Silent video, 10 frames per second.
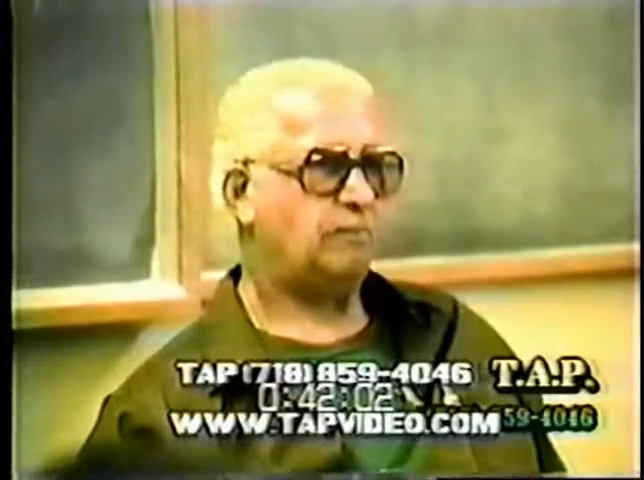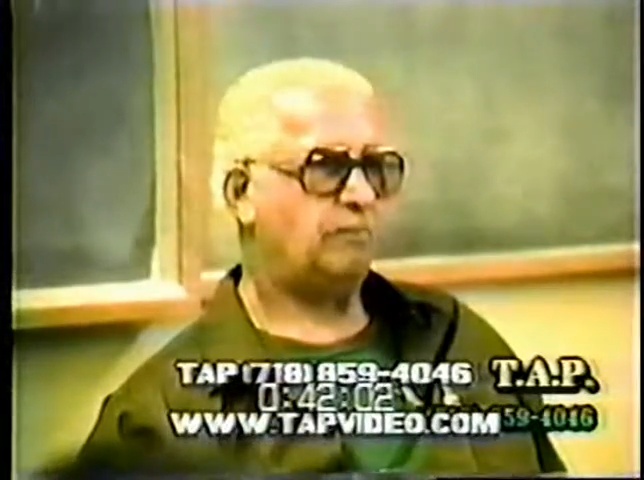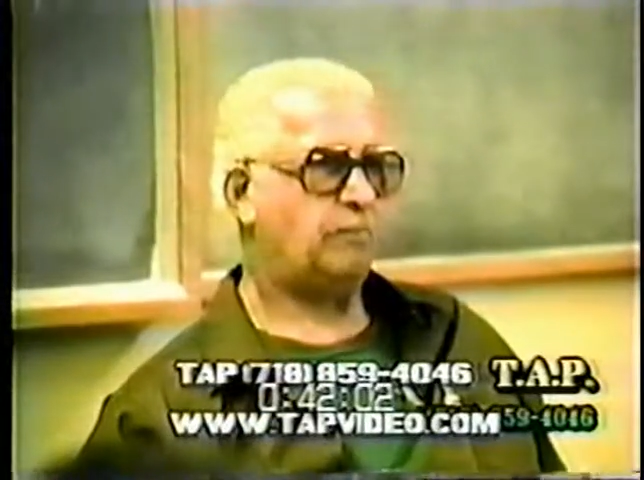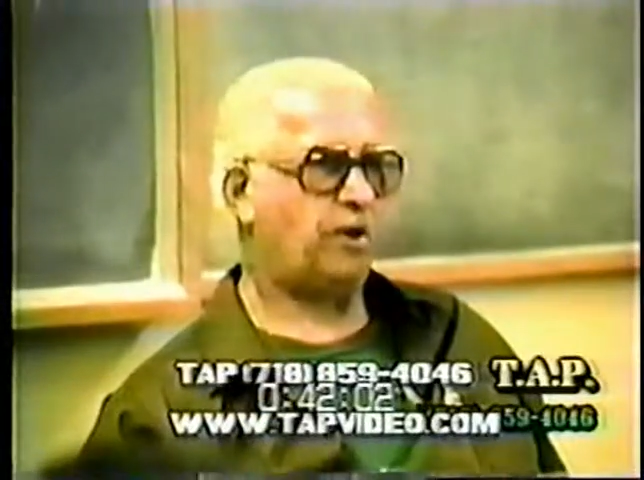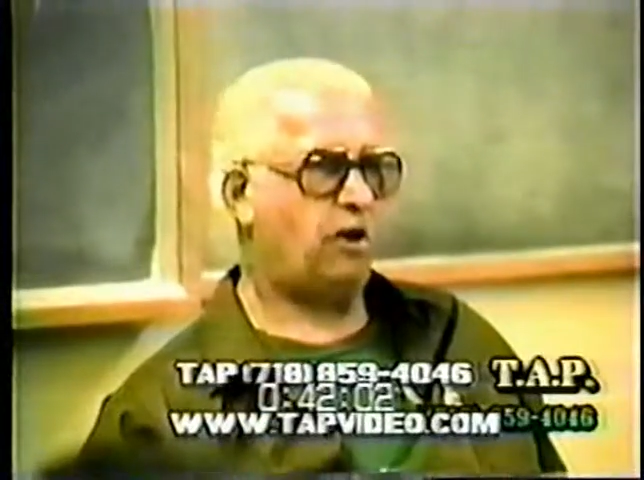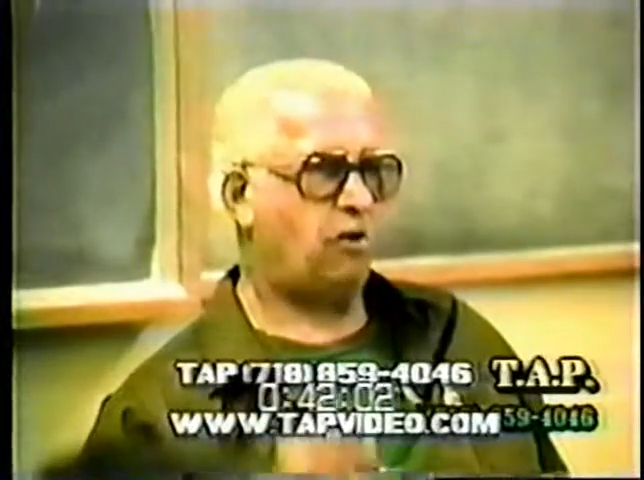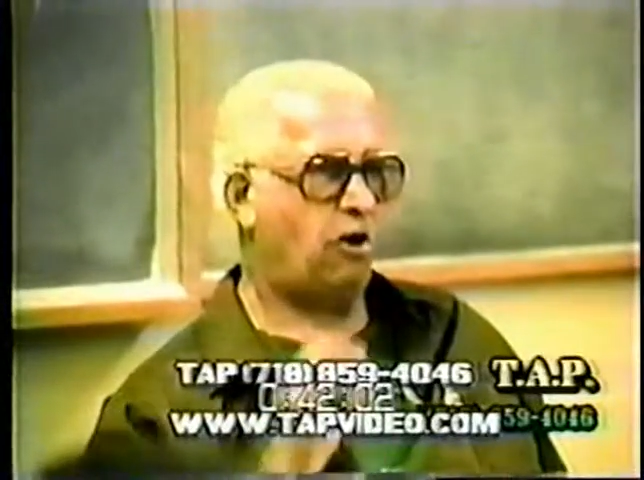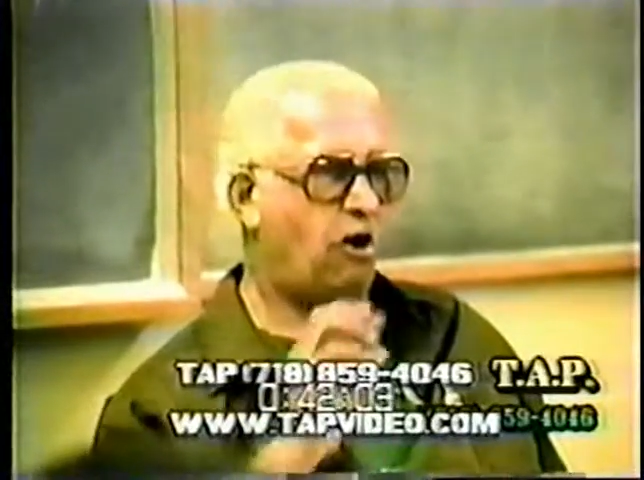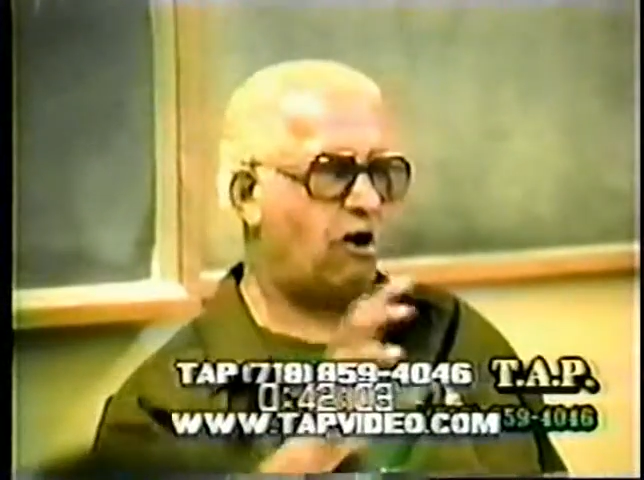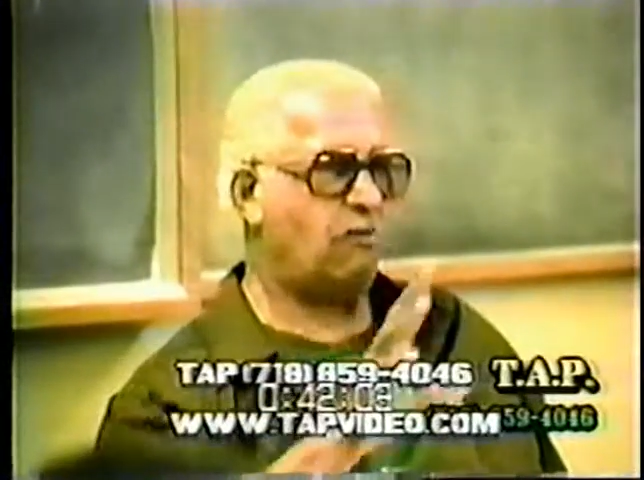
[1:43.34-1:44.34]
But there
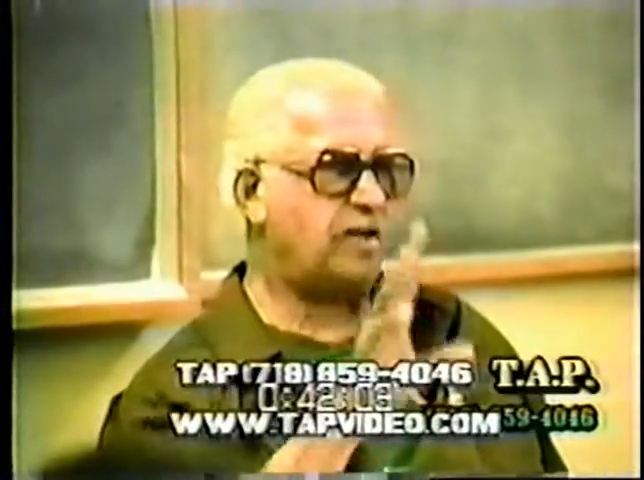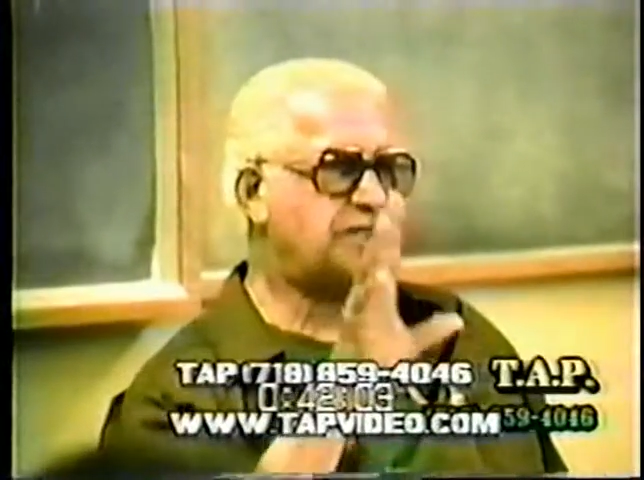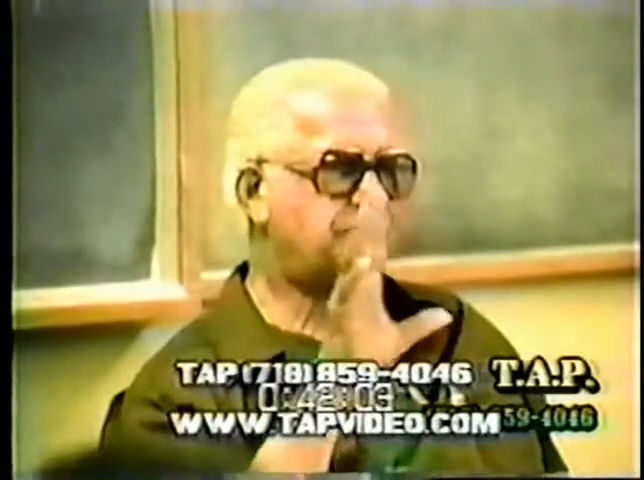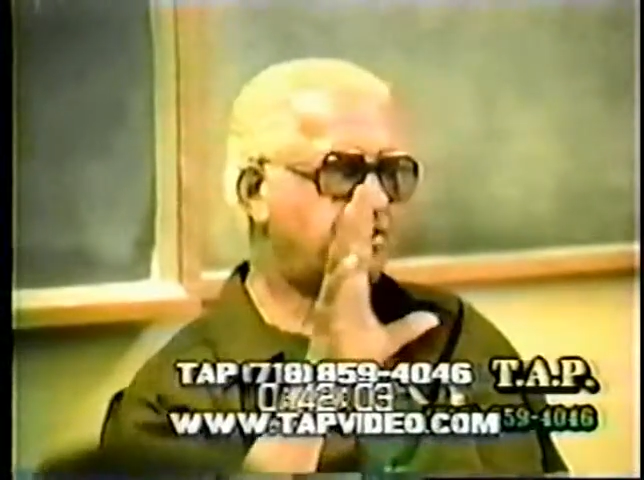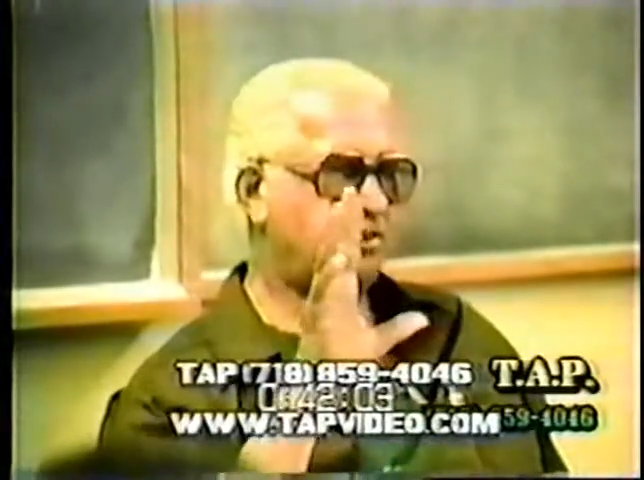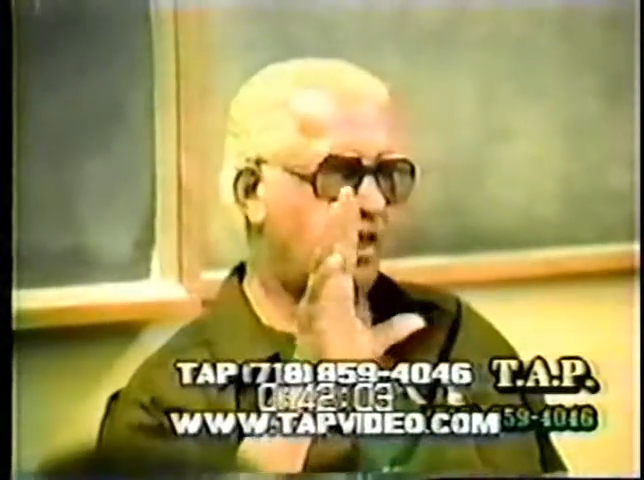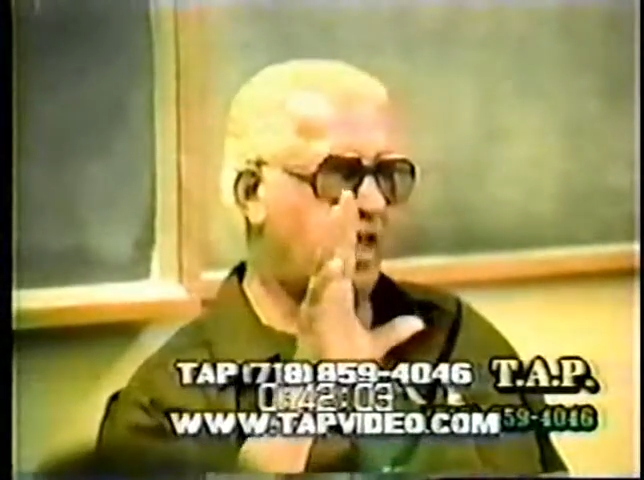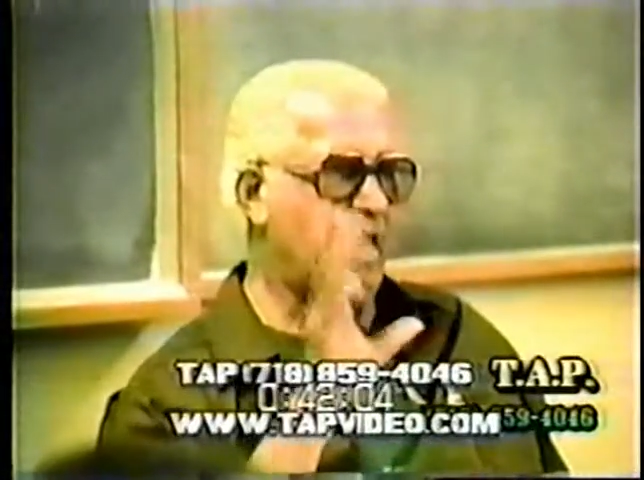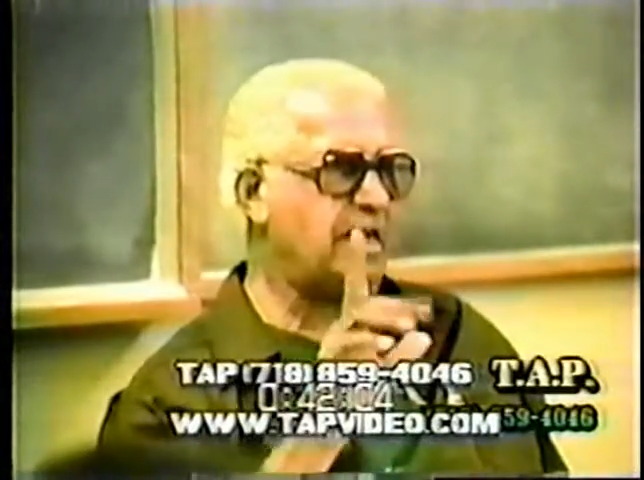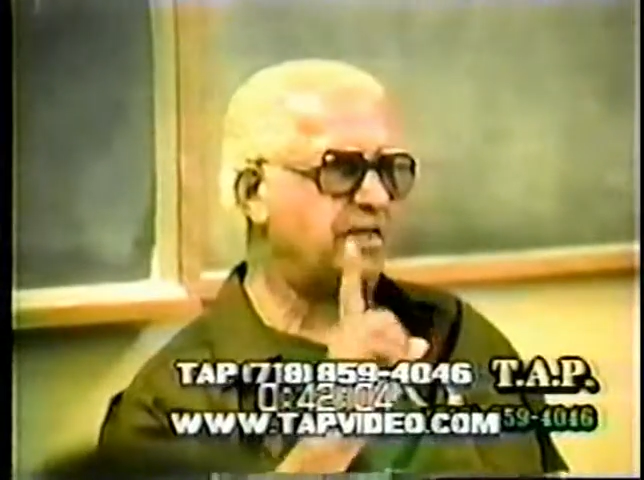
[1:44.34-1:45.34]
were always
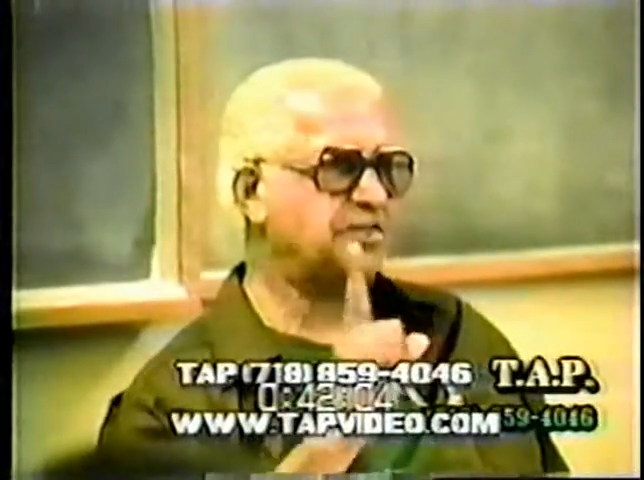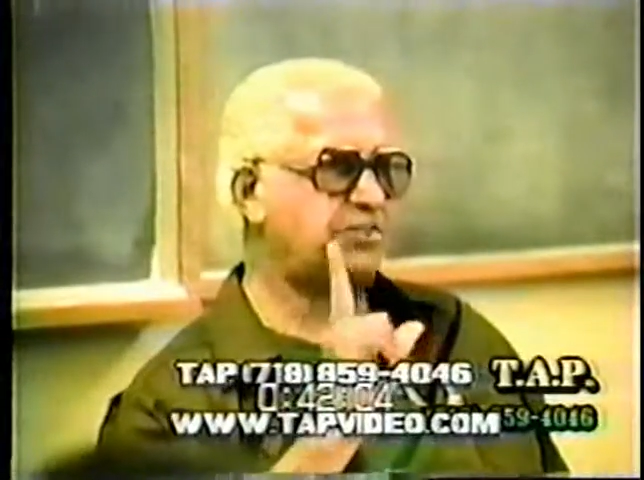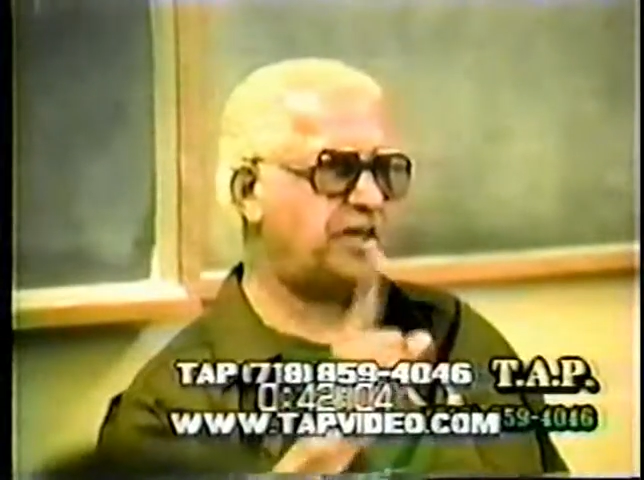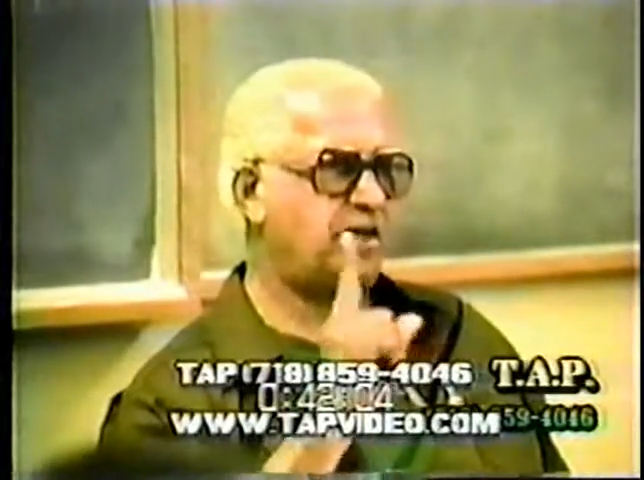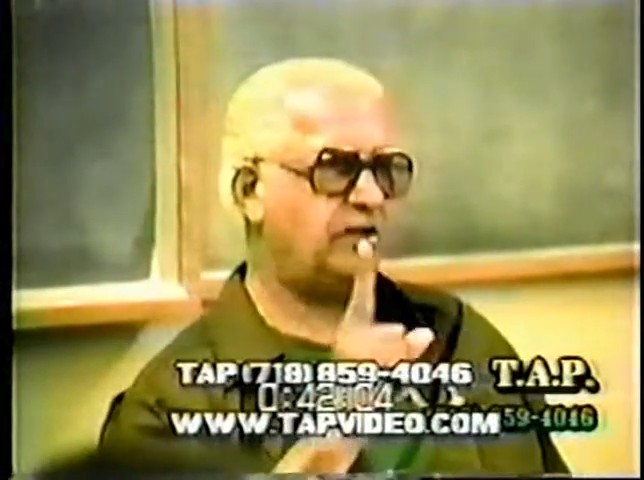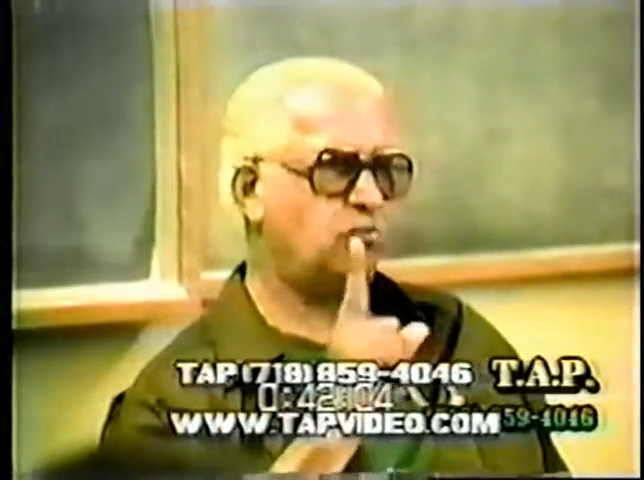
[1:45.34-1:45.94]
elders there